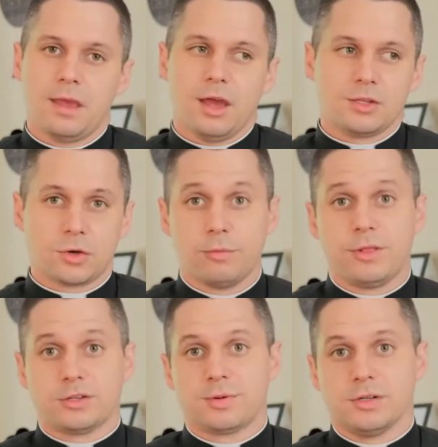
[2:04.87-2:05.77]
A
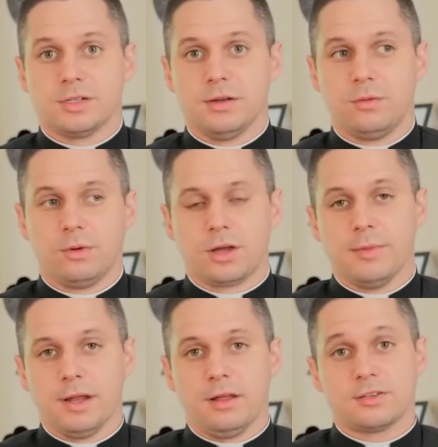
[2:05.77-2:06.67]
scrupulous person will
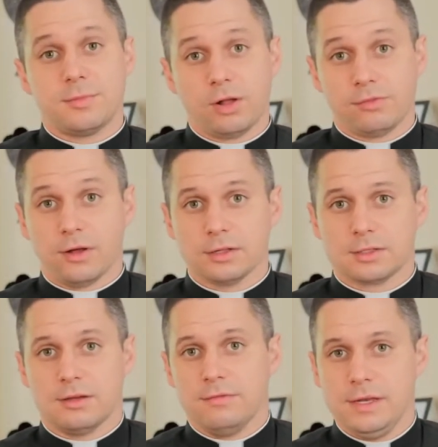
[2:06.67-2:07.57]
commit a small
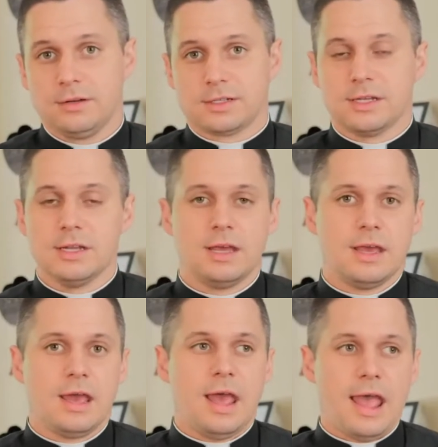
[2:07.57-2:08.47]
fault, a venial sin,
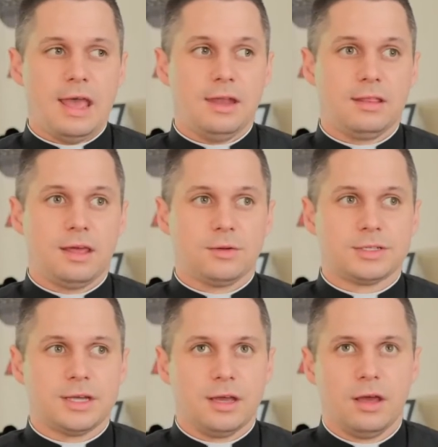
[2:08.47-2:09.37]
and they will
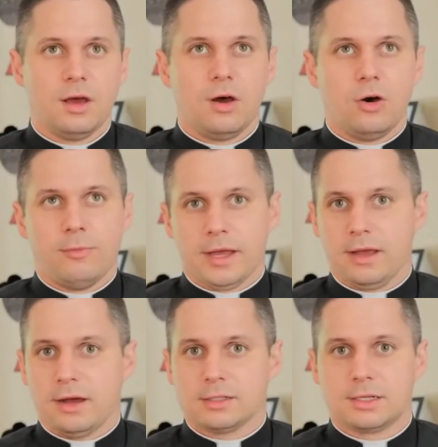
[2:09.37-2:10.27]
say, oh my
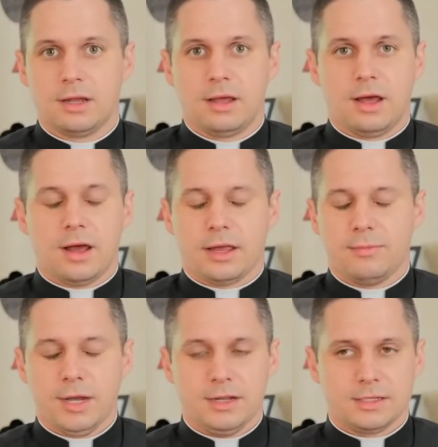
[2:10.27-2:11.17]
gosh, I
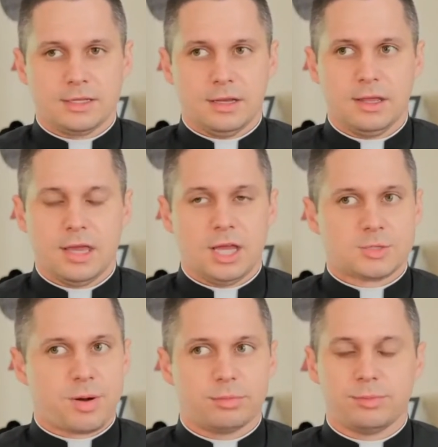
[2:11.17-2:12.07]
committed a sin.
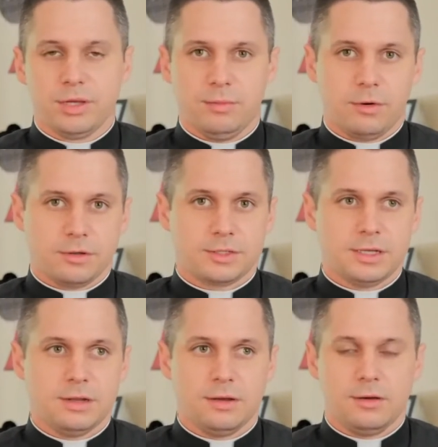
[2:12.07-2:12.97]
It's probably a mortal
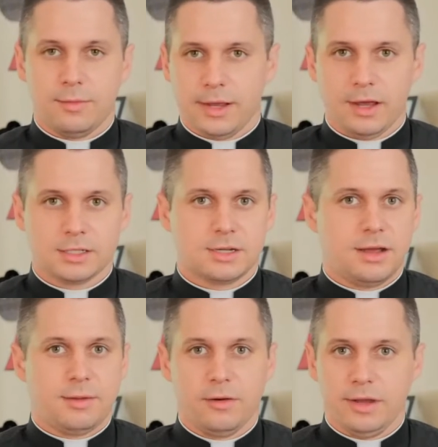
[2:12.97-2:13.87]
sin. Oh my gosh,
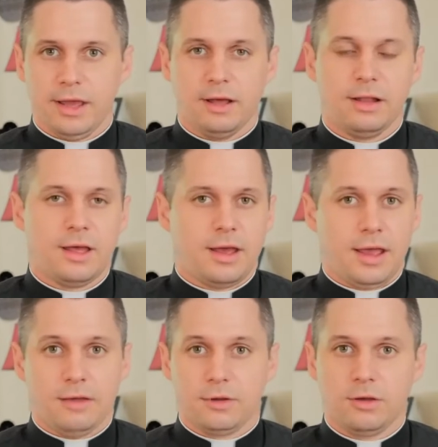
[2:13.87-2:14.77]
I'm going to hell.
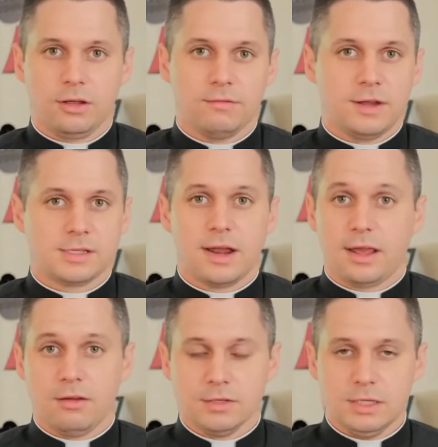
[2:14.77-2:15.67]
I have to go to confession. I
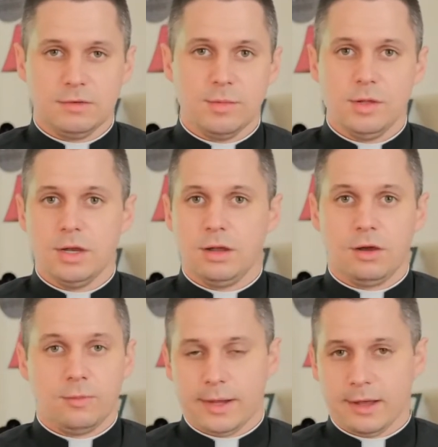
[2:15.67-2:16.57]
can't receive communion.
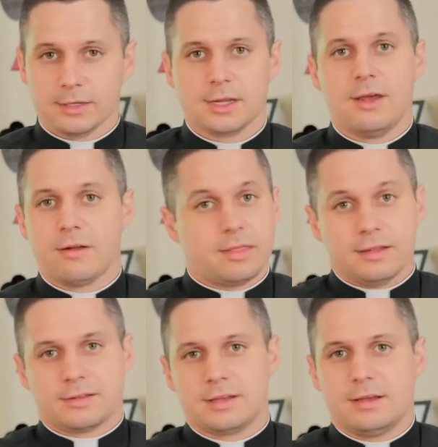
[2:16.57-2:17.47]
Oh my gosh. Right?
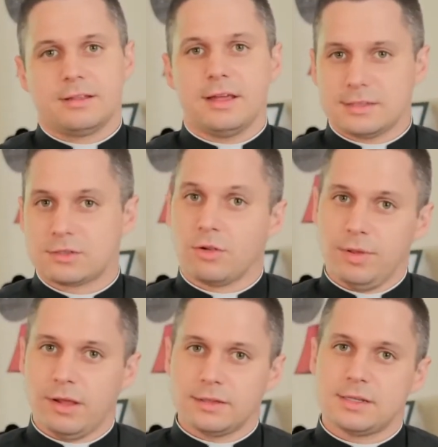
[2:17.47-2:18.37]
That's, that's
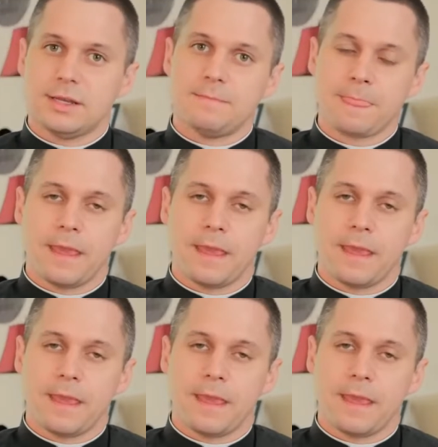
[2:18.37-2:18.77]
scrupulosity.